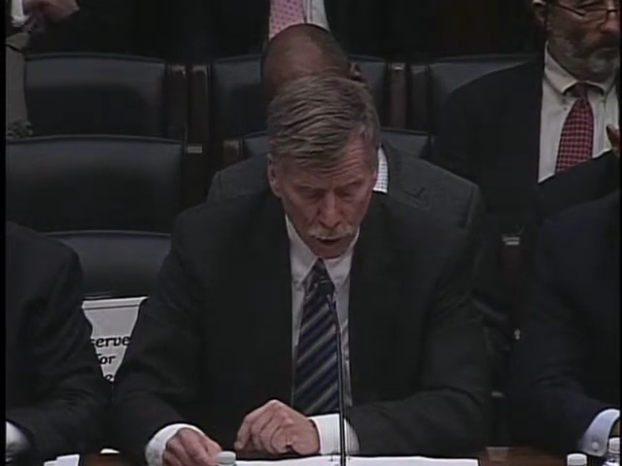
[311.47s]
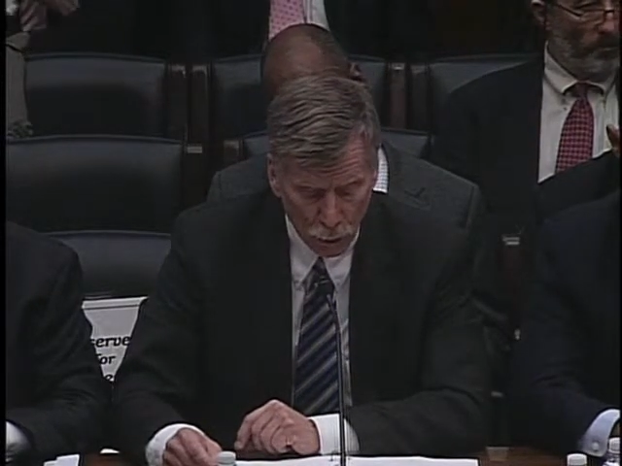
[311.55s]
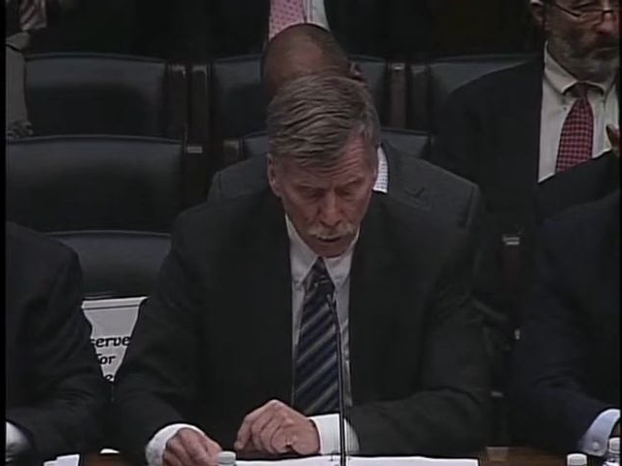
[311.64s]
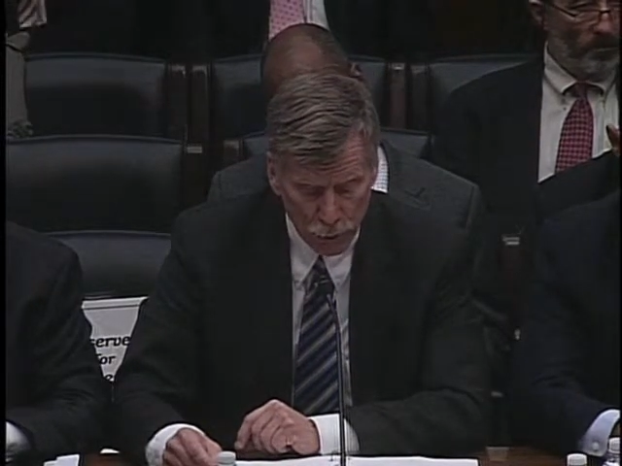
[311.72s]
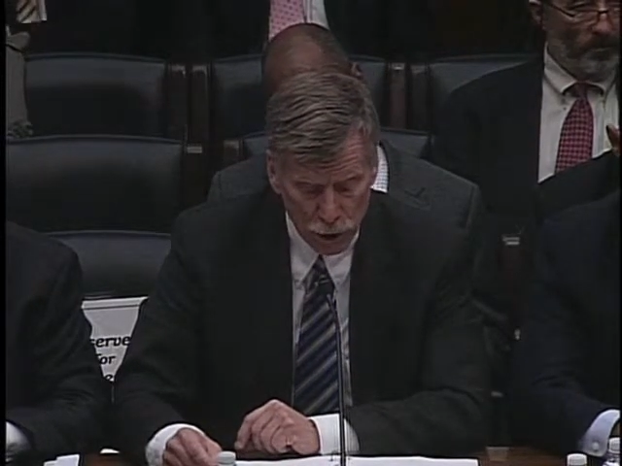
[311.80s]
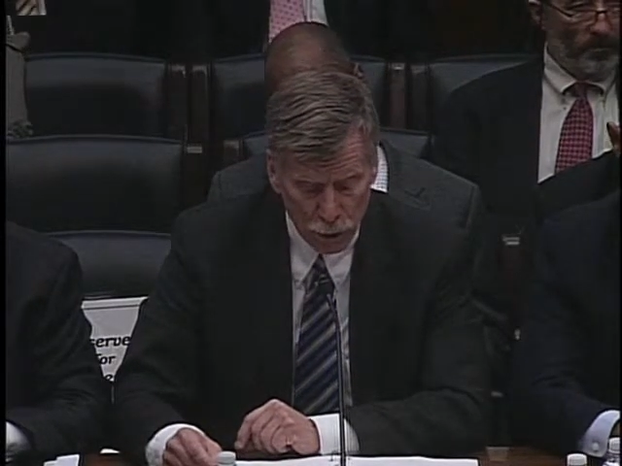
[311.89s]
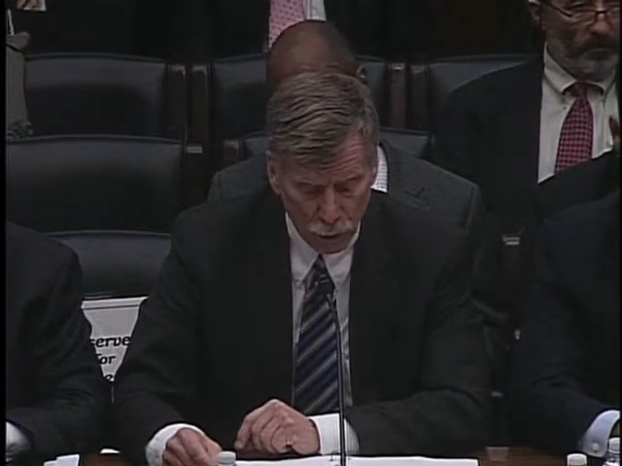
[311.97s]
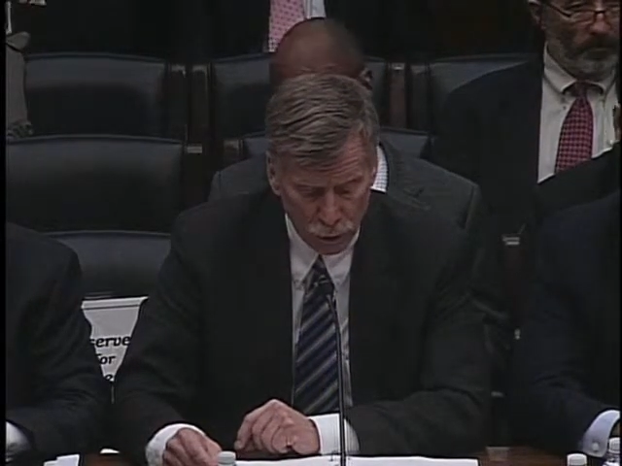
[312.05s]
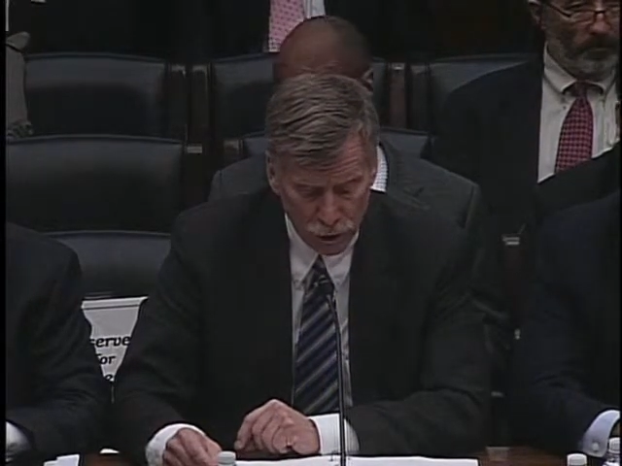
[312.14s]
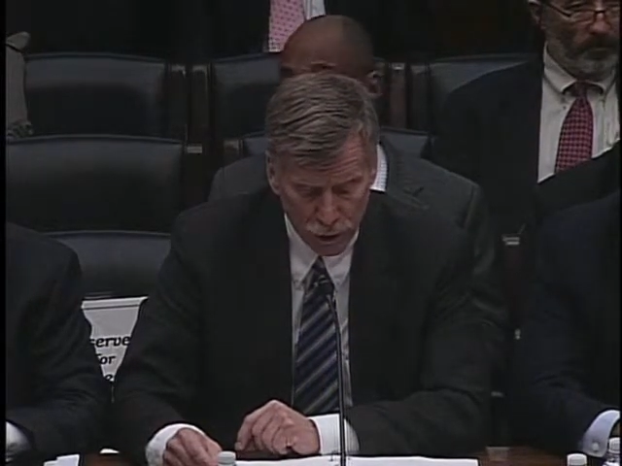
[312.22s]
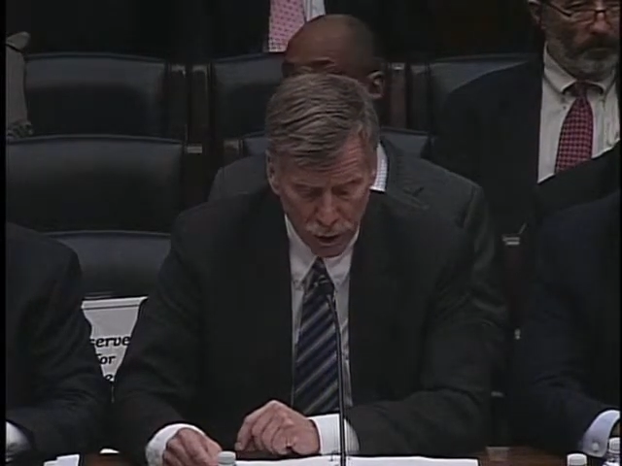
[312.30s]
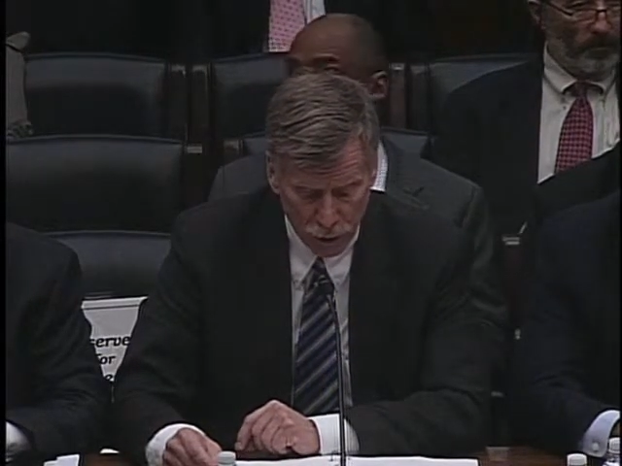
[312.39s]
We must
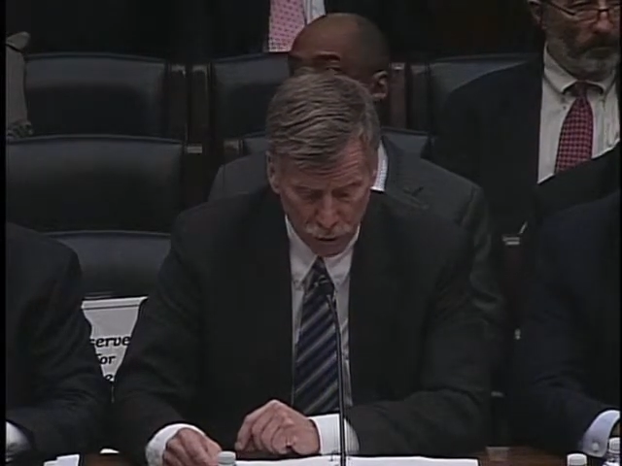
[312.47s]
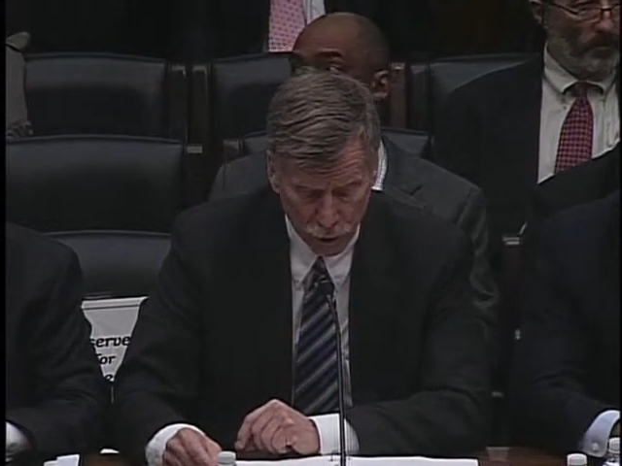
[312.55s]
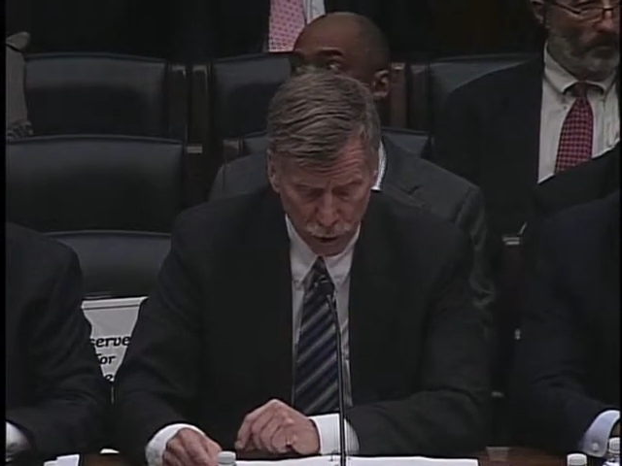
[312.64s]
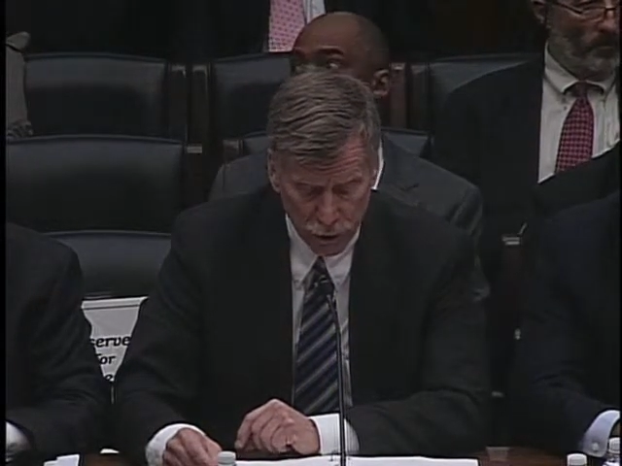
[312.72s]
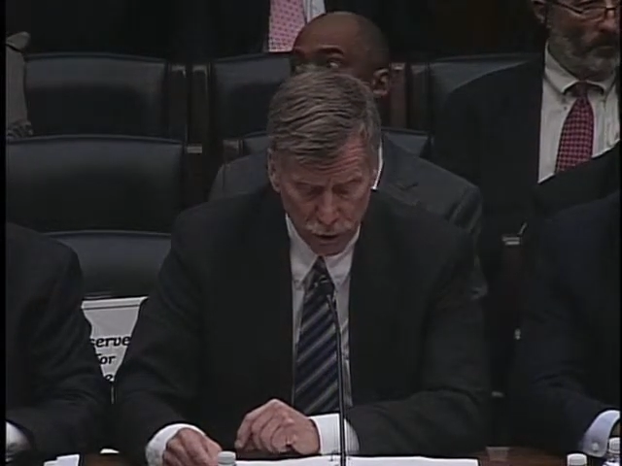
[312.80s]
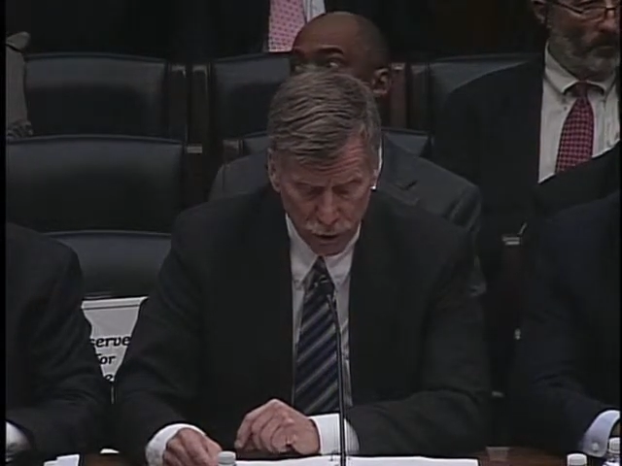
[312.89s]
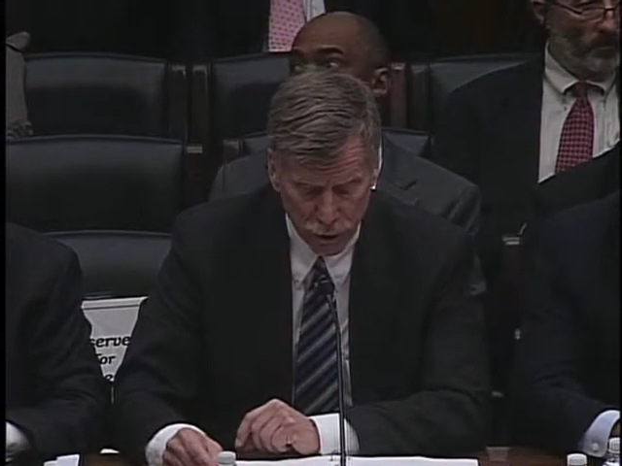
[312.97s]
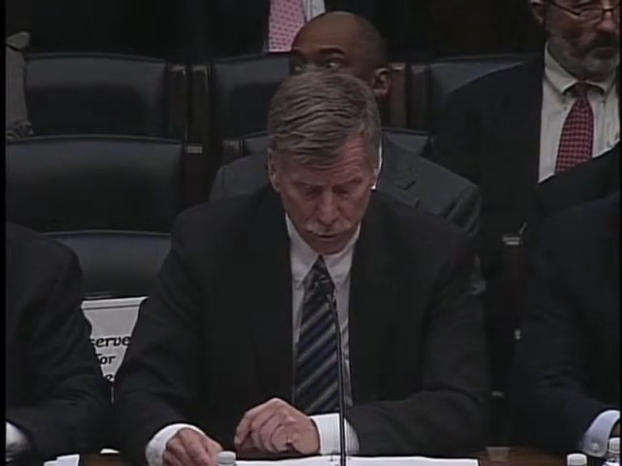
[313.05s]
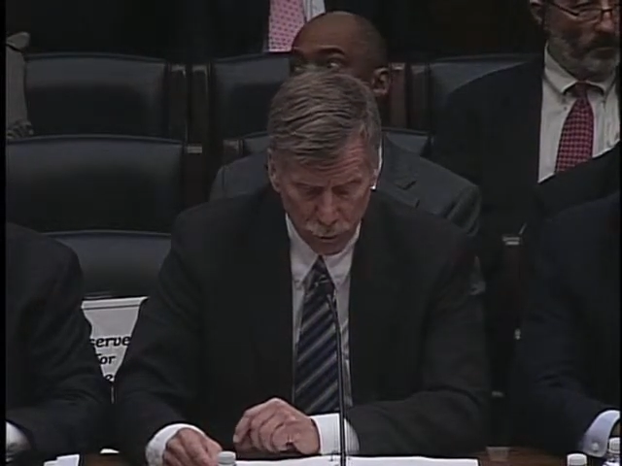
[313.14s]
work together to get